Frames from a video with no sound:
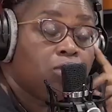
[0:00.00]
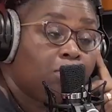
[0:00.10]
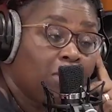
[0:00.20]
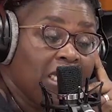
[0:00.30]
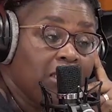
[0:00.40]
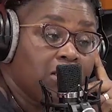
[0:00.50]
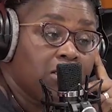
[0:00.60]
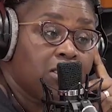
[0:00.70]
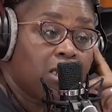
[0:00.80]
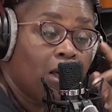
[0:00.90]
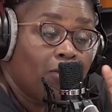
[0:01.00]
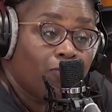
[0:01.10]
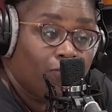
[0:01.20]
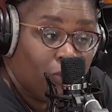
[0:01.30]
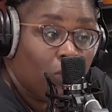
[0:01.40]
the minds
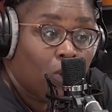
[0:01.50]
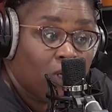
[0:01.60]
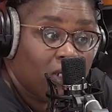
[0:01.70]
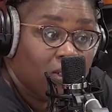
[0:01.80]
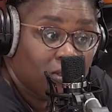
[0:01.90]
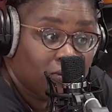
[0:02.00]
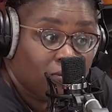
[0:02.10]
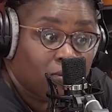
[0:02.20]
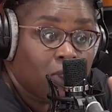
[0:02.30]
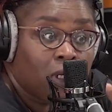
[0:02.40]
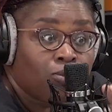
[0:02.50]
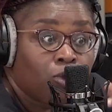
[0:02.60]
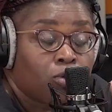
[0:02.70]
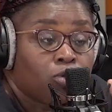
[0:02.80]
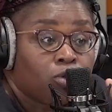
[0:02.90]
of your colleagues? And I'm
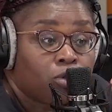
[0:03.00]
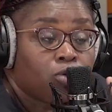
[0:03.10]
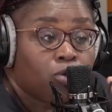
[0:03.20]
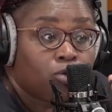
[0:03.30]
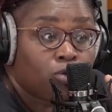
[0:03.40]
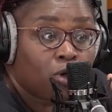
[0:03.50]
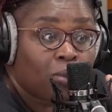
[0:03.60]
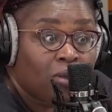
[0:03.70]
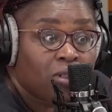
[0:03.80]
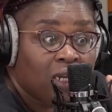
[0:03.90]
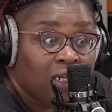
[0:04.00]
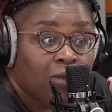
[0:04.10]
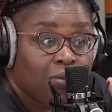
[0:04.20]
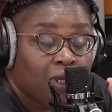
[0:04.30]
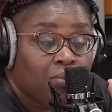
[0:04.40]
not just going to talk about
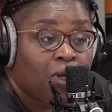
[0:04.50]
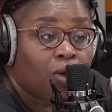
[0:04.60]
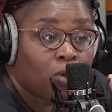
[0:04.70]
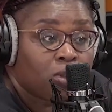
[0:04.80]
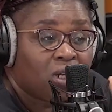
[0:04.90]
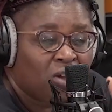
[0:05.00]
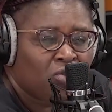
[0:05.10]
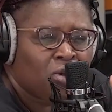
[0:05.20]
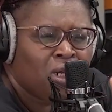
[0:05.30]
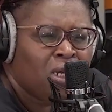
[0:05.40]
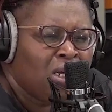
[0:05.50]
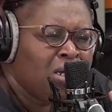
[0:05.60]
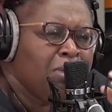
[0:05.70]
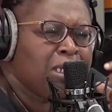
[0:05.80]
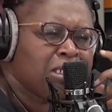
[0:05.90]
Laikipia, but across the country.
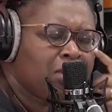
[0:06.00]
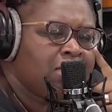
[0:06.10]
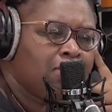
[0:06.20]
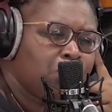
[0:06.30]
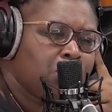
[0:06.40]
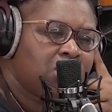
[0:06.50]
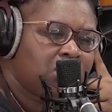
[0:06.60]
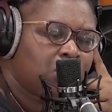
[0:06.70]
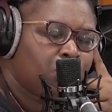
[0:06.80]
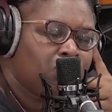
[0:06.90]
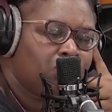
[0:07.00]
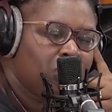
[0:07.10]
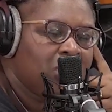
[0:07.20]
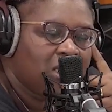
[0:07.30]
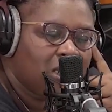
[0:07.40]
Because sometimes we sit and we
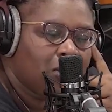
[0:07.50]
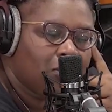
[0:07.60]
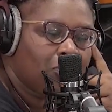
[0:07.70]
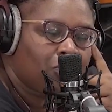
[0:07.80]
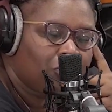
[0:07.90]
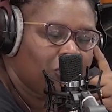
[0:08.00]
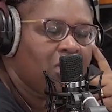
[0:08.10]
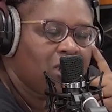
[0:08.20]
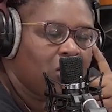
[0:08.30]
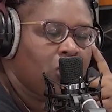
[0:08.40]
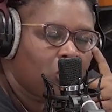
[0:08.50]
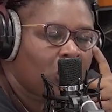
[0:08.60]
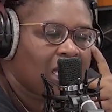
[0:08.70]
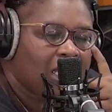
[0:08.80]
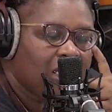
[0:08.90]
really, really
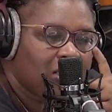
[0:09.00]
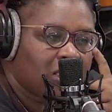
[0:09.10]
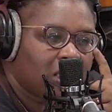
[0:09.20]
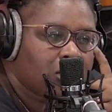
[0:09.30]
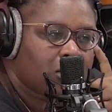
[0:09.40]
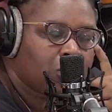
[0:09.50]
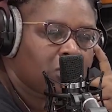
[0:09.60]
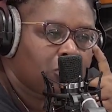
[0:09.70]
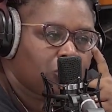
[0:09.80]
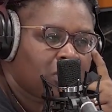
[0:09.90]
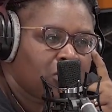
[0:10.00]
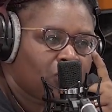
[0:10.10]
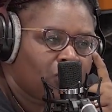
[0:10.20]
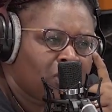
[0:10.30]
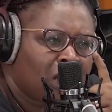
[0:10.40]
knock our heads against the wood and we try to
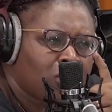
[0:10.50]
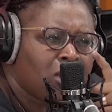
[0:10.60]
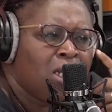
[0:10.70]
figure out,